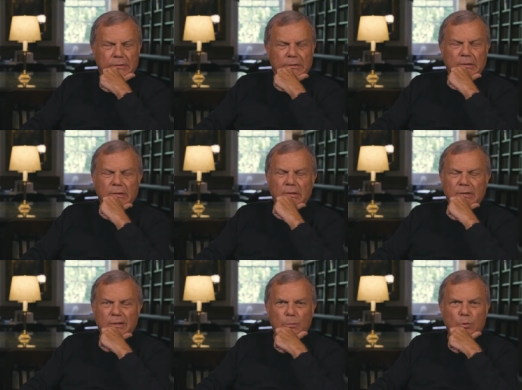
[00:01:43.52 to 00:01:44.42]
The
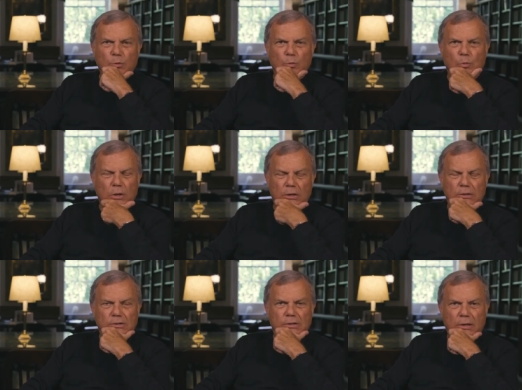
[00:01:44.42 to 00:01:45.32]
important
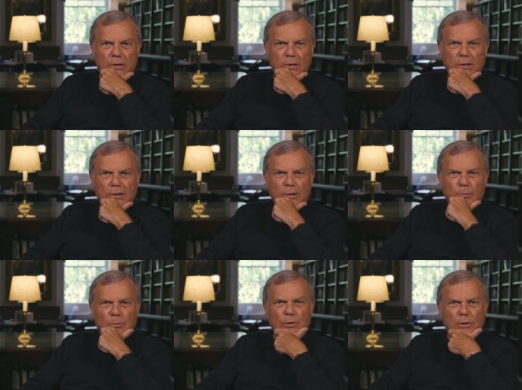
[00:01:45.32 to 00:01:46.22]
words are
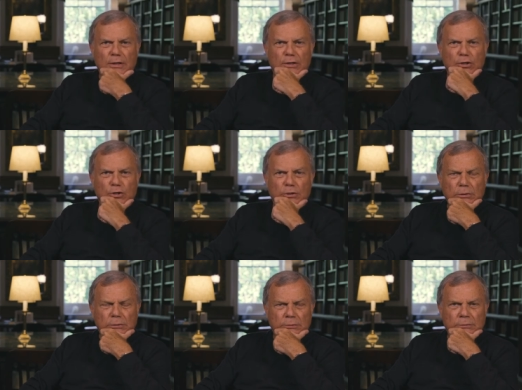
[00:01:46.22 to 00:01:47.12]
purely
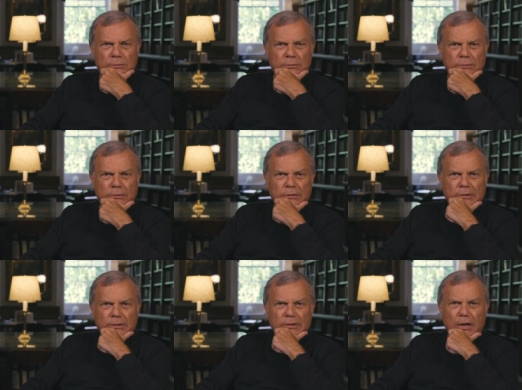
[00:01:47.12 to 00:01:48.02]
digital,
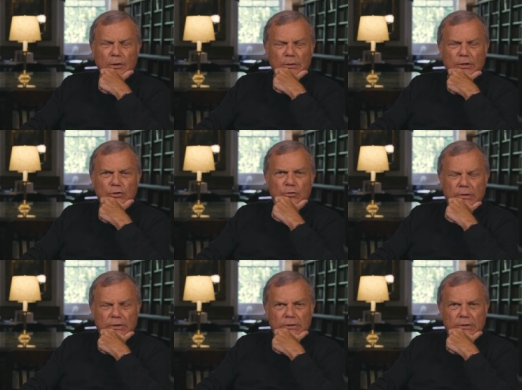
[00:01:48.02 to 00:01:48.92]
the Holy
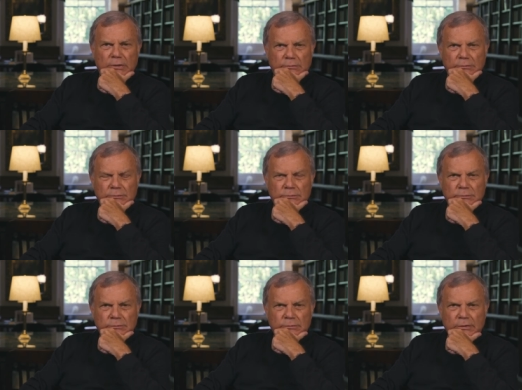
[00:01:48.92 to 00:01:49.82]
Trinity,
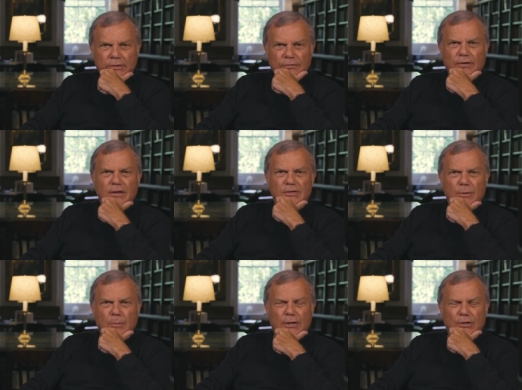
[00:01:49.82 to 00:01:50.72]

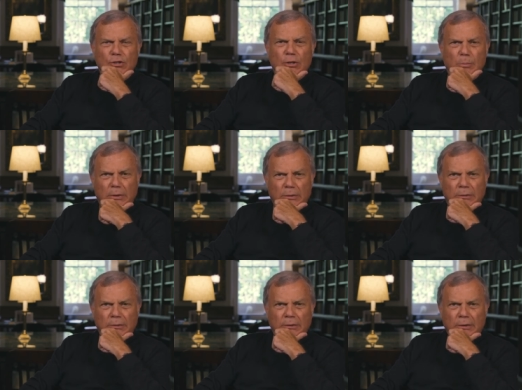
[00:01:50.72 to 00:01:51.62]
faster, better, cheaper,
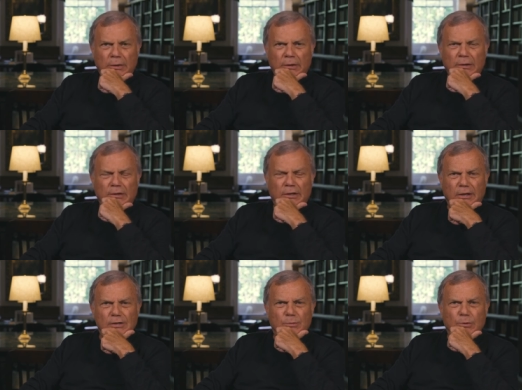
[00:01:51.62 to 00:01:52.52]
and
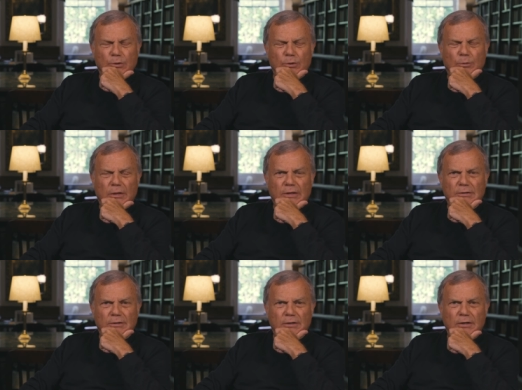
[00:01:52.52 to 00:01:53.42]
last but not
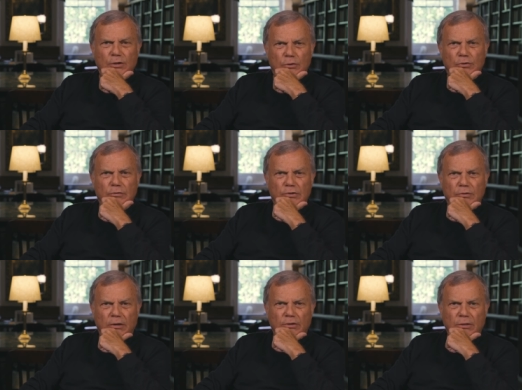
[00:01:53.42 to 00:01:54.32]
least, a unitary
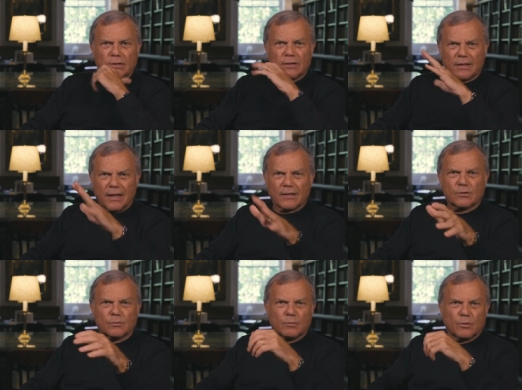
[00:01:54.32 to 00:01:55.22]
structure.
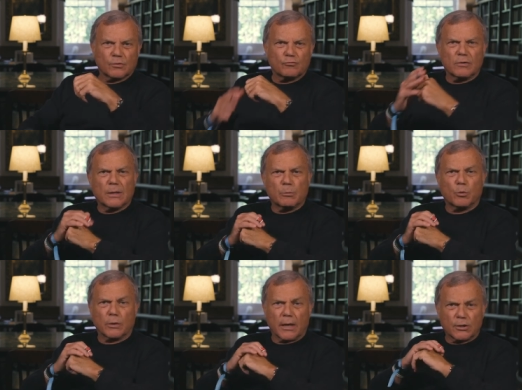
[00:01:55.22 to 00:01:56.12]
That's what's really
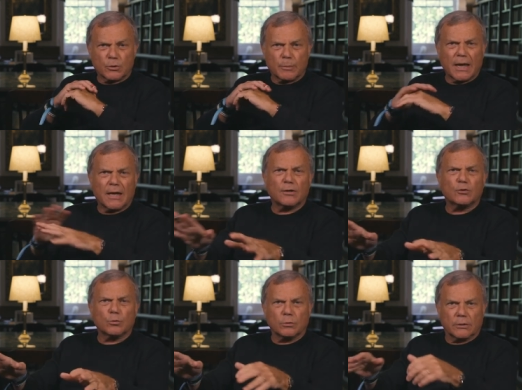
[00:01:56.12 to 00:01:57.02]
important and should be added to all